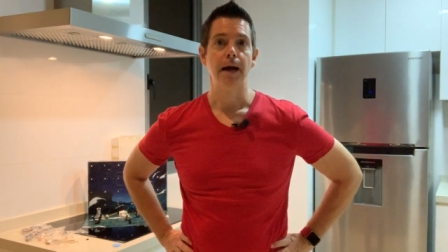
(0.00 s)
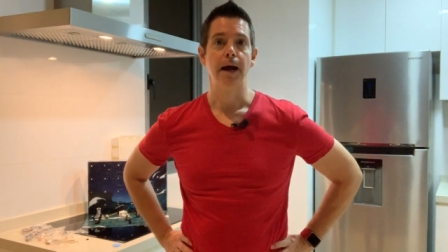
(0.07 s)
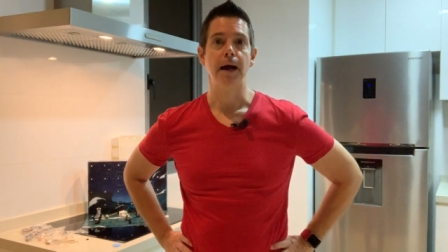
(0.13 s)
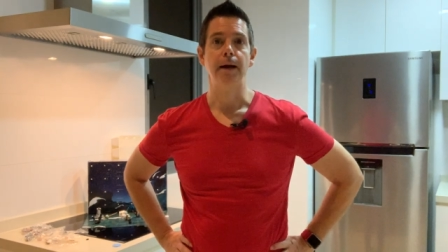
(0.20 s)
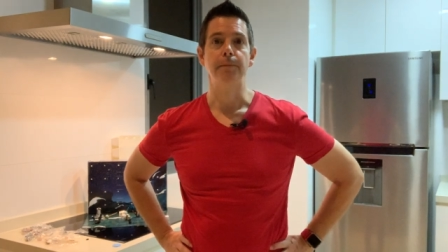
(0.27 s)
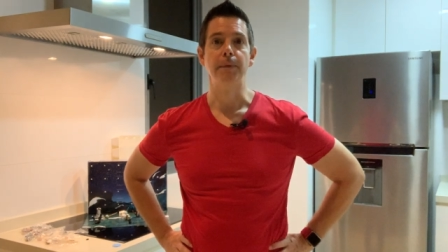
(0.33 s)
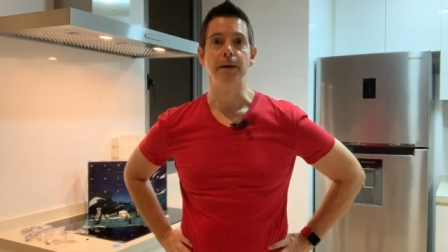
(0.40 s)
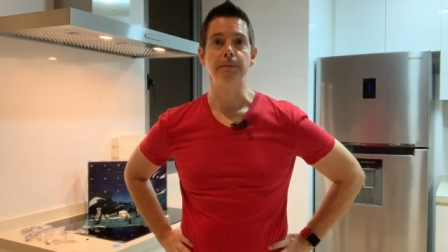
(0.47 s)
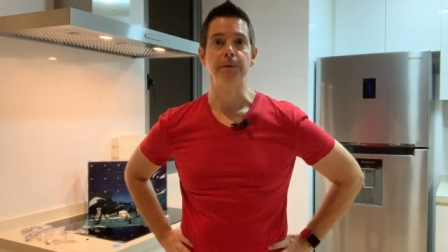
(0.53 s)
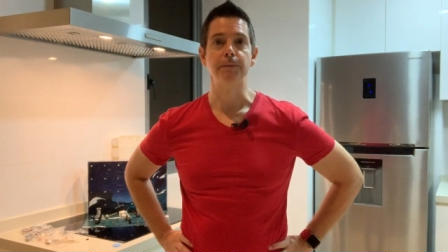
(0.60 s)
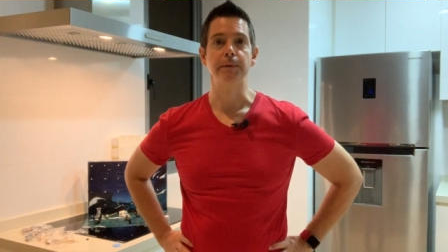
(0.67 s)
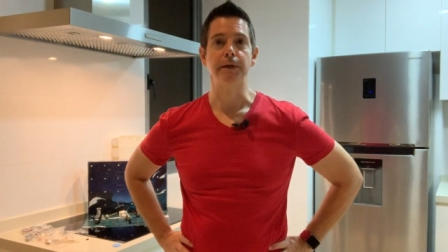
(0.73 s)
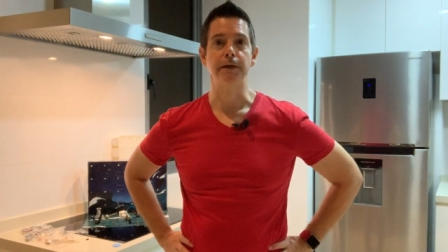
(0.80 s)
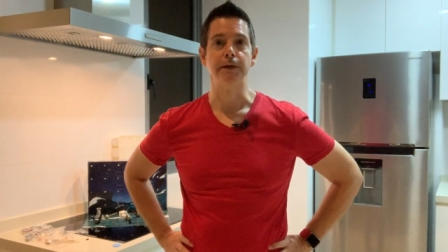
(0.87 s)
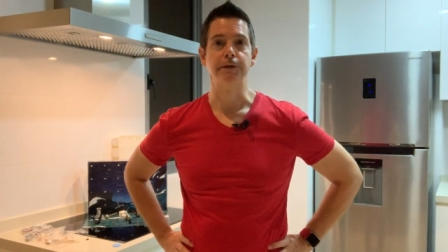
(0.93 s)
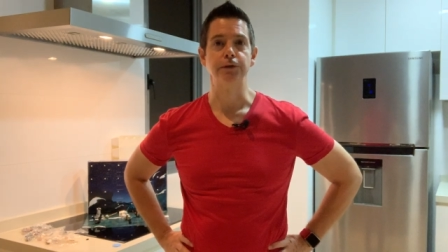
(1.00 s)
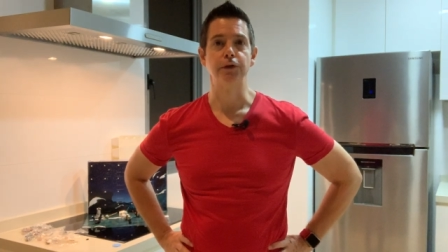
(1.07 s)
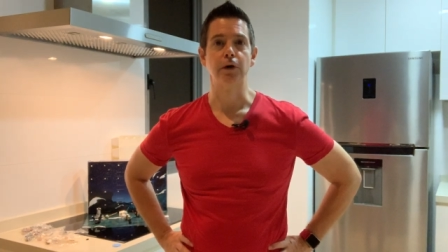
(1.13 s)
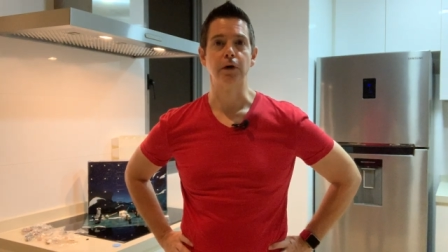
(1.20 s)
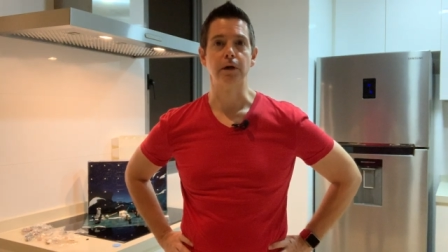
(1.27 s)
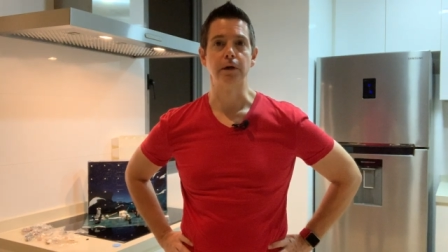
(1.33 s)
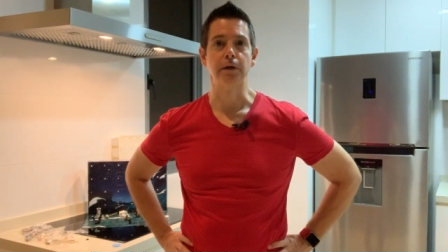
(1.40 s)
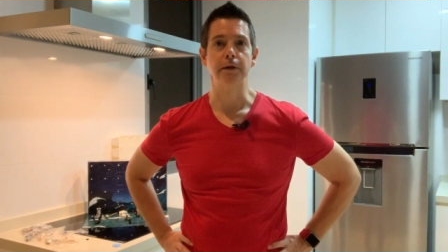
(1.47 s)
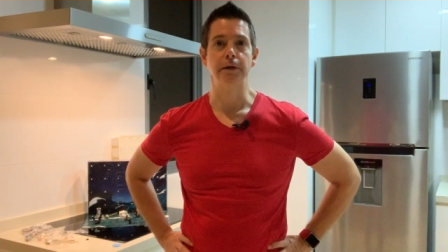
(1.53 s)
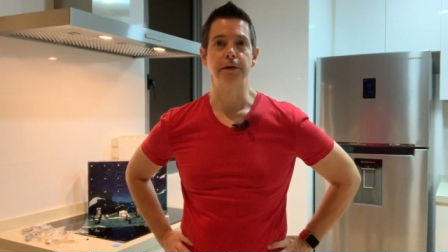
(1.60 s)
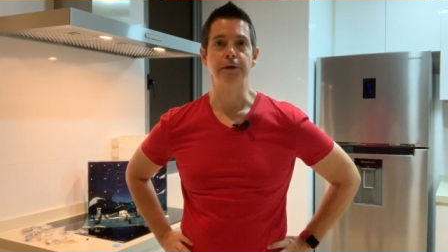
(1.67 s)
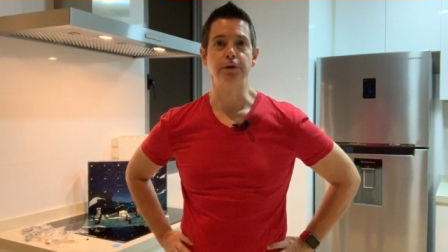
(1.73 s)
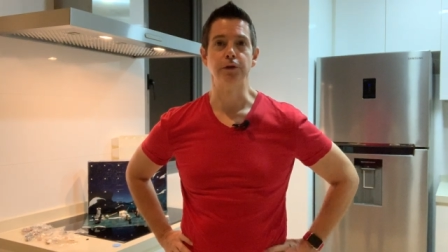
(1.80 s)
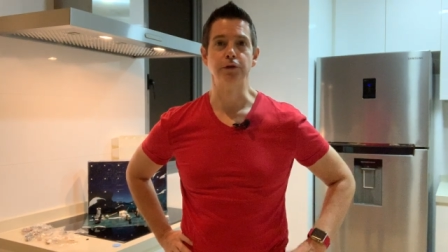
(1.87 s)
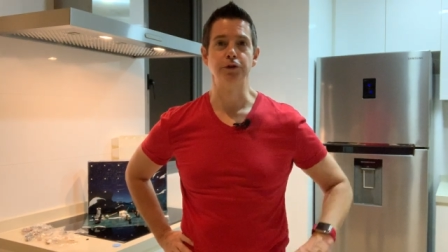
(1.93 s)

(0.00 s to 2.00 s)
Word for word: Uh, maybe because her, either